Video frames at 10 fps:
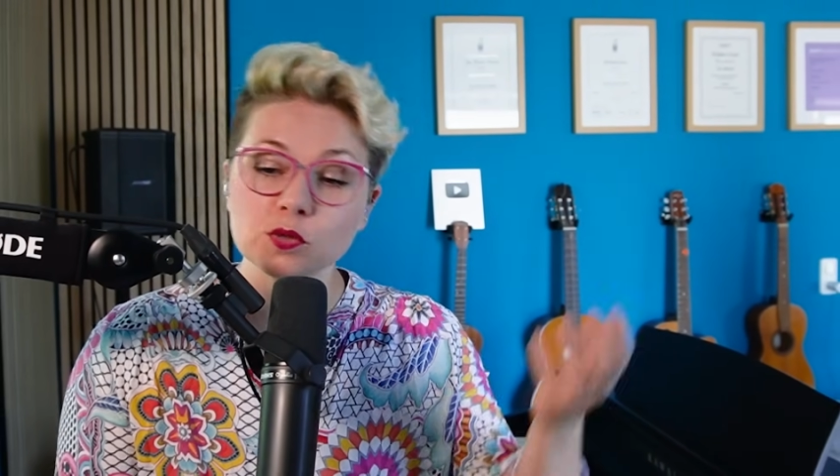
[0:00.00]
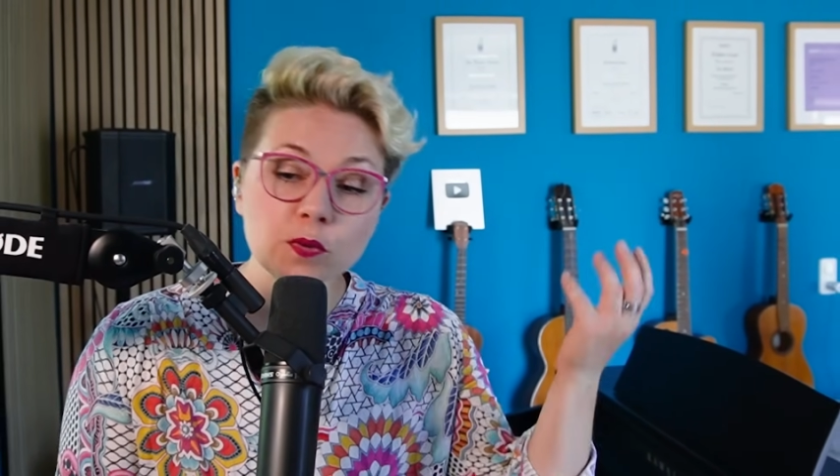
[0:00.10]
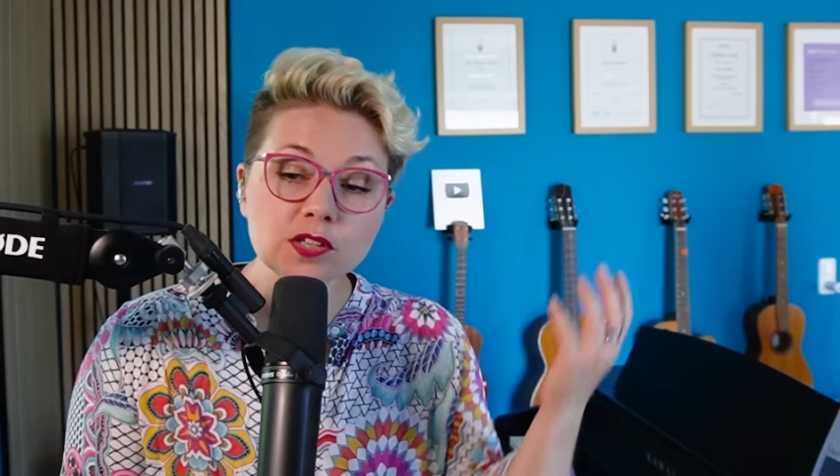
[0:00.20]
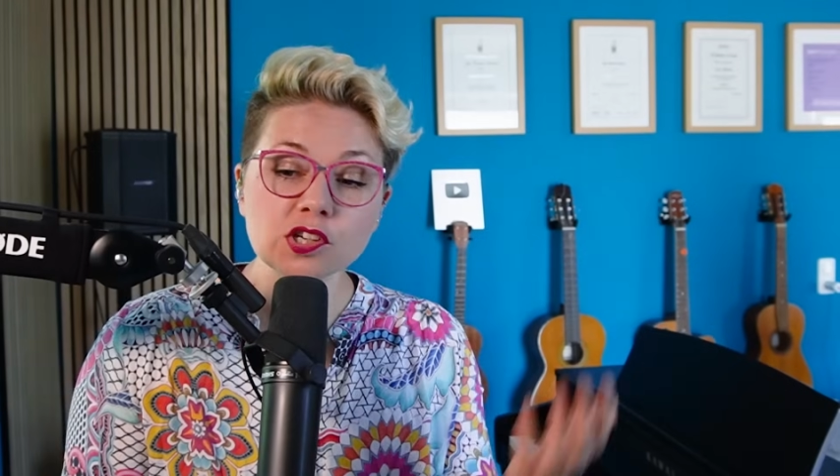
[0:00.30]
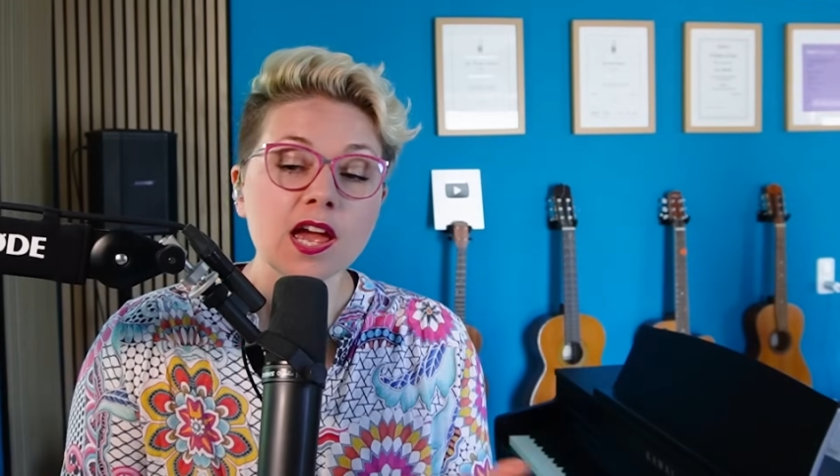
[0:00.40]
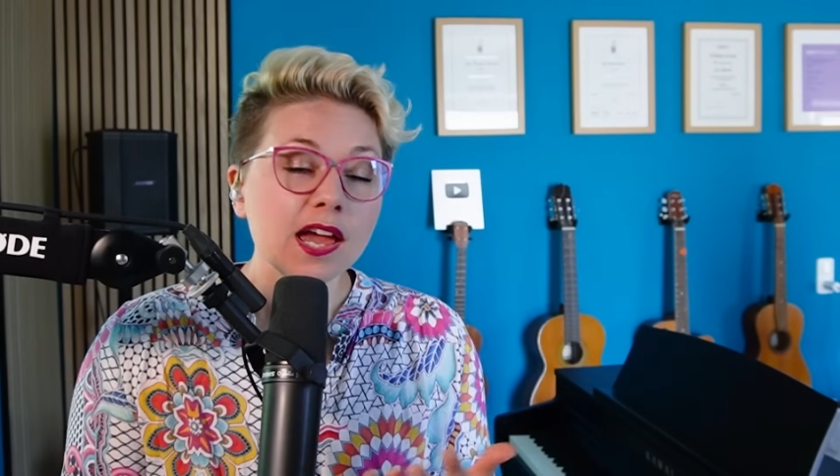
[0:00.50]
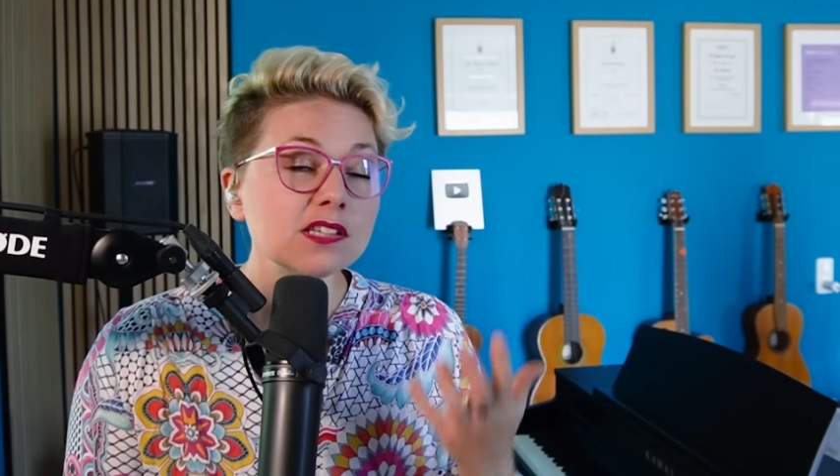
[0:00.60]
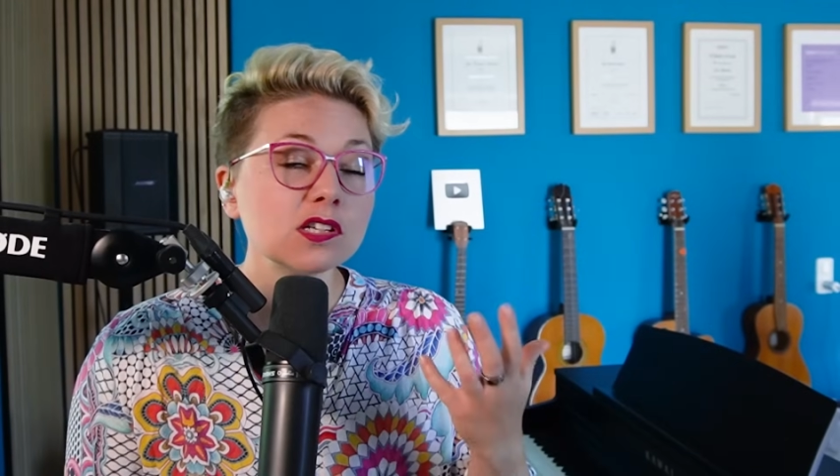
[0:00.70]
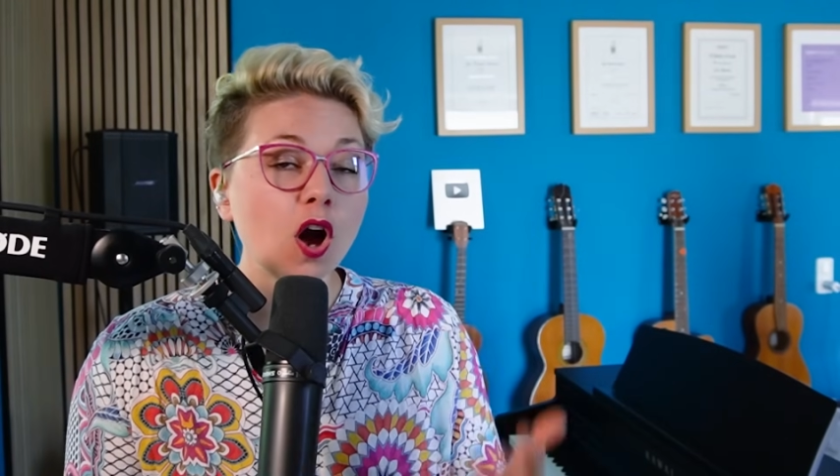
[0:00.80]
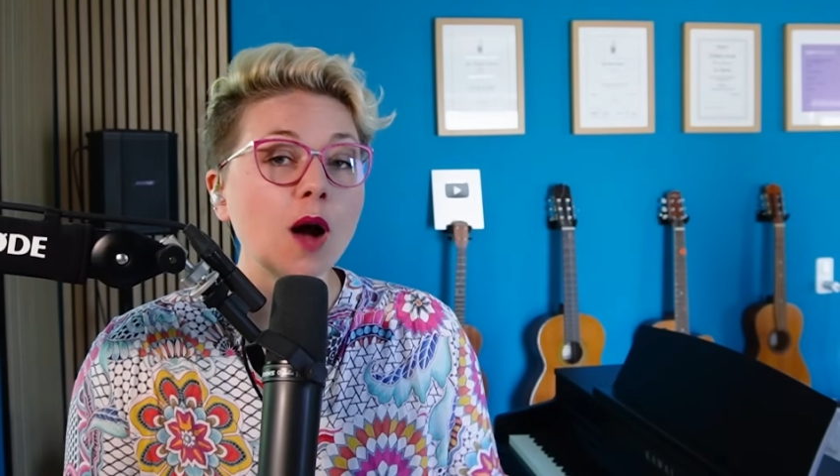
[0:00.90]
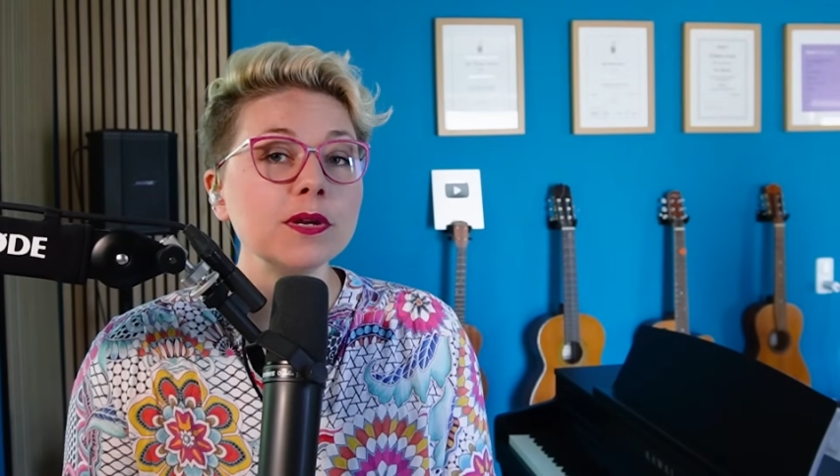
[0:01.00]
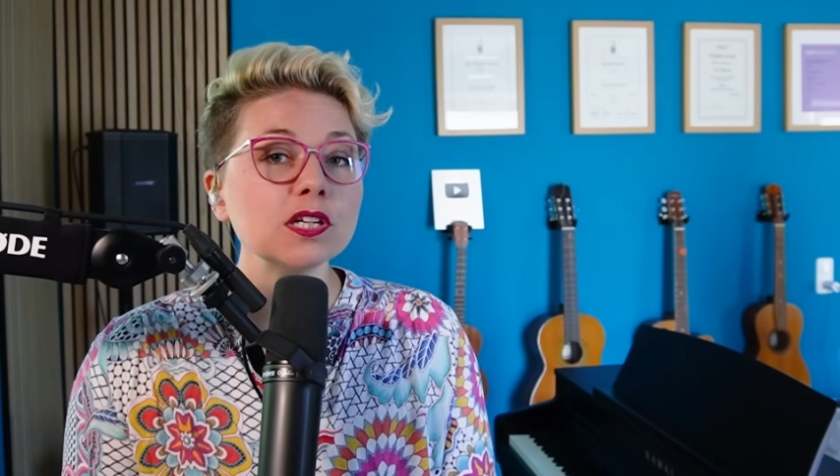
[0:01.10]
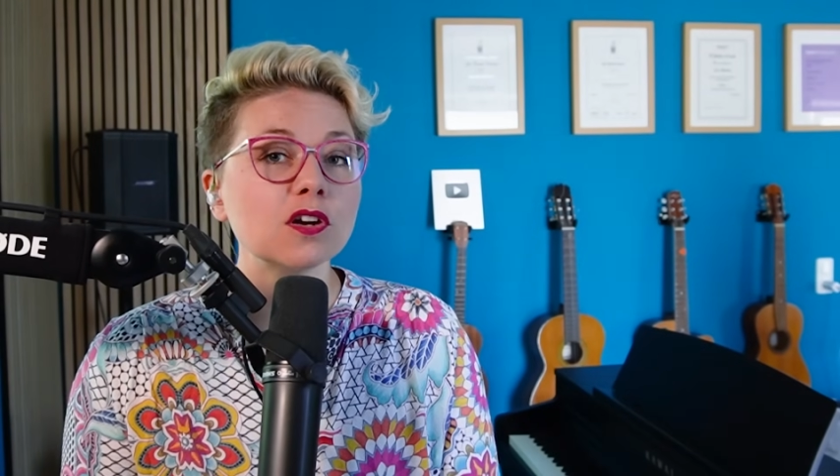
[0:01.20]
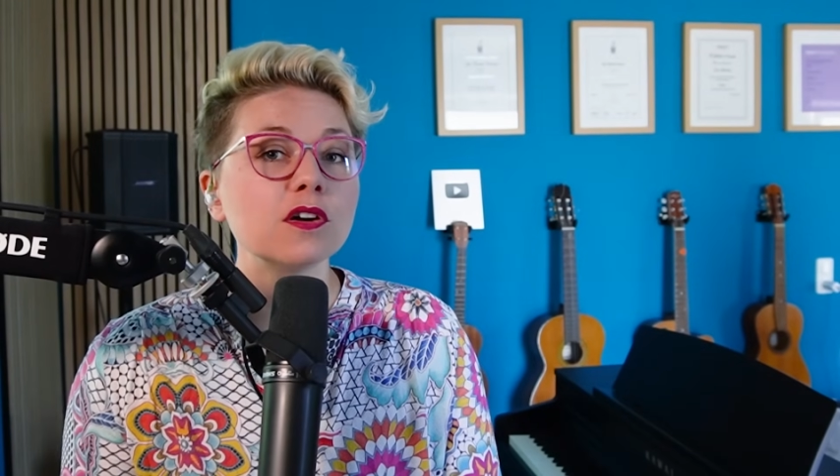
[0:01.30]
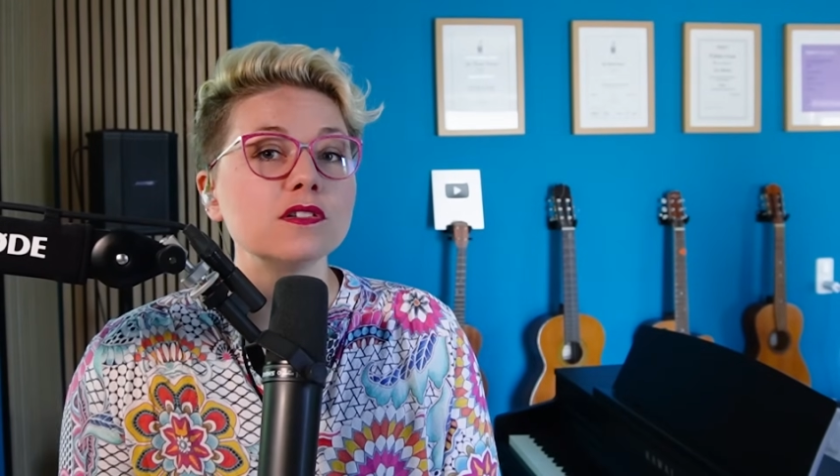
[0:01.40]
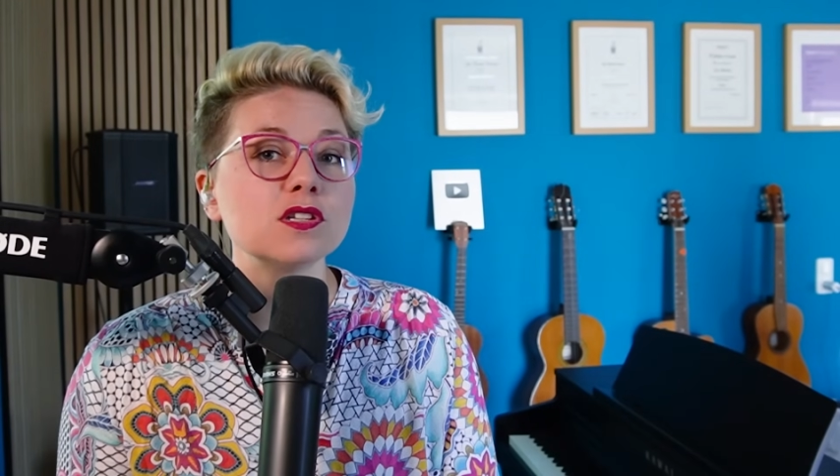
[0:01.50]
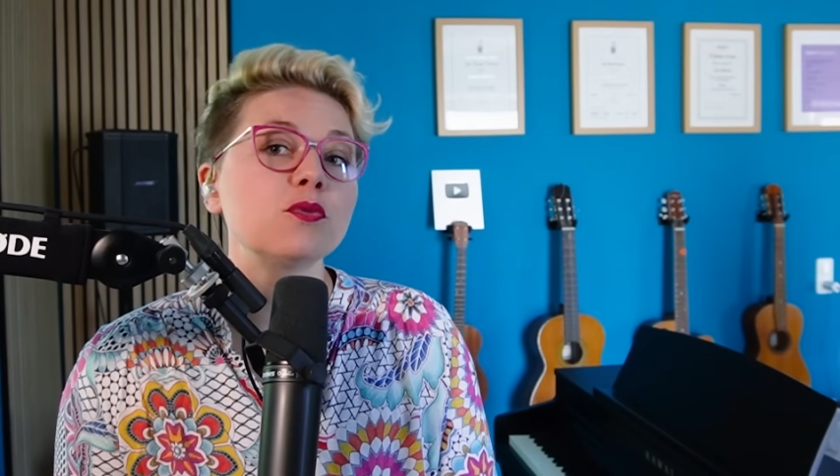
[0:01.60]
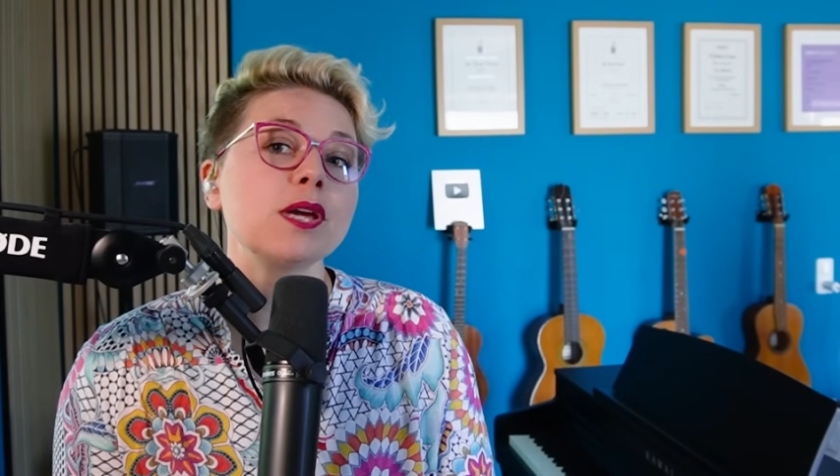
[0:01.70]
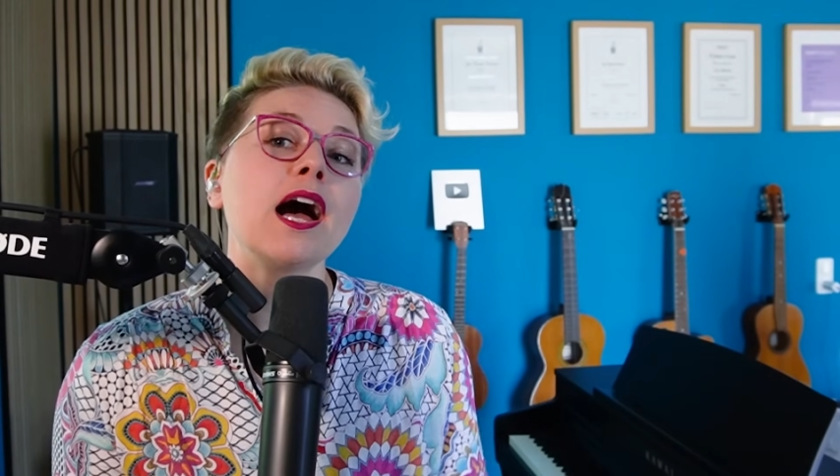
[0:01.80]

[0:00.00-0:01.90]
which is a common occurrence if we